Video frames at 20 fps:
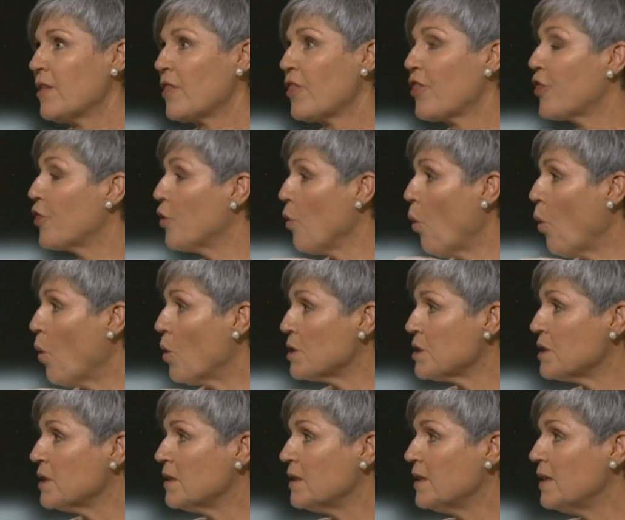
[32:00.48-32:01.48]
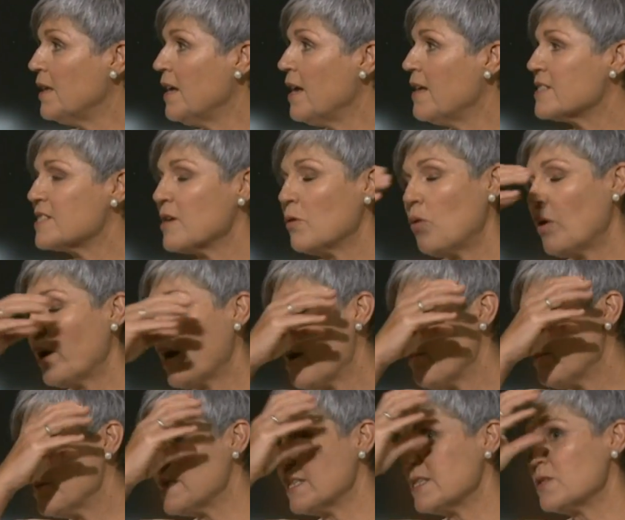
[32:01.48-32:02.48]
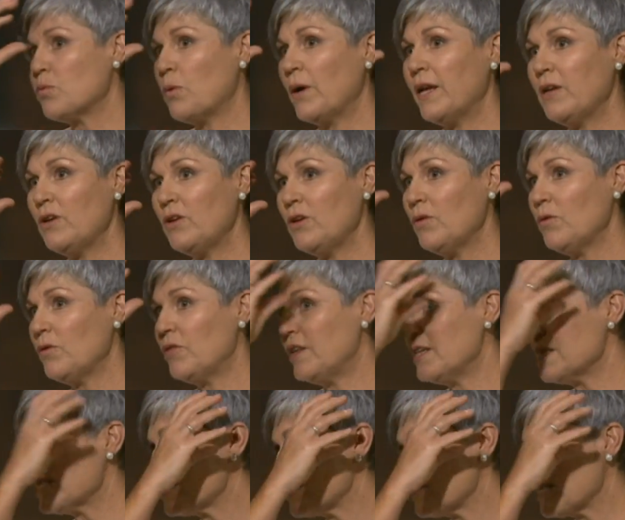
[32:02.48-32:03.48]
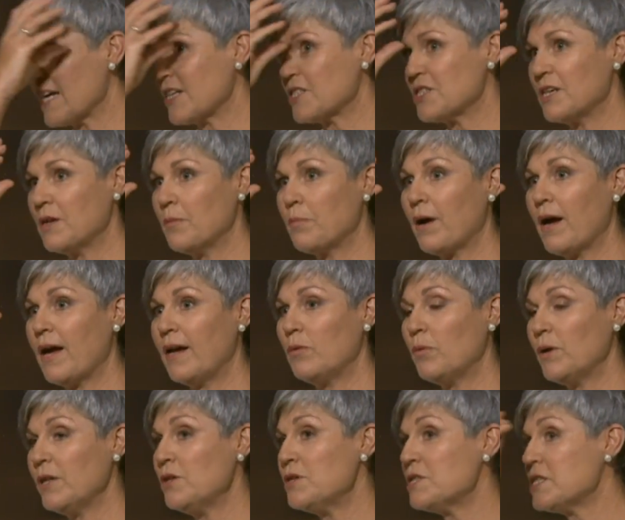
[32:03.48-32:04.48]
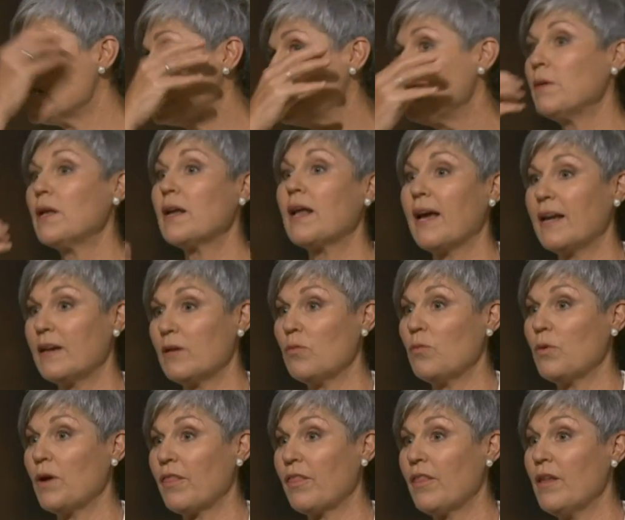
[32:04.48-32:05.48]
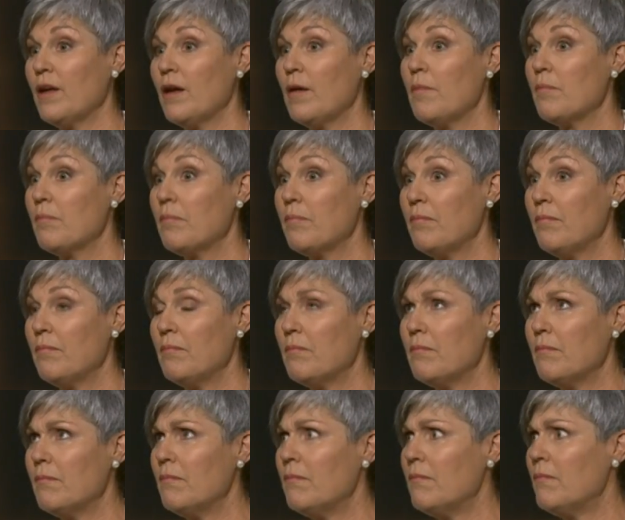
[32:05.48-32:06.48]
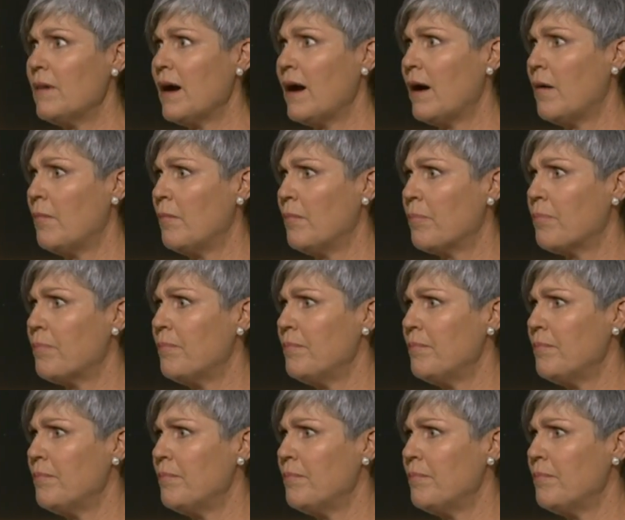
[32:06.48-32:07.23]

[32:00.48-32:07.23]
thought so what happens is when this section of your brain, when you stimulate it with um,